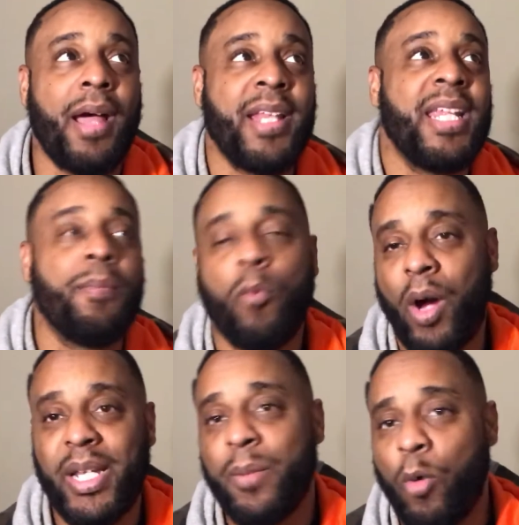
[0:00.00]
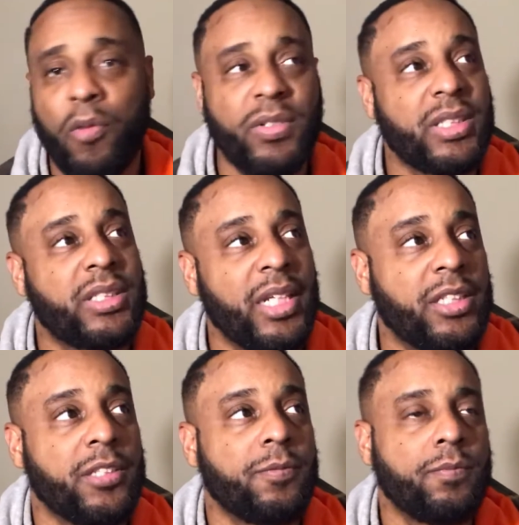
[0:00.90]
I need more of his attention."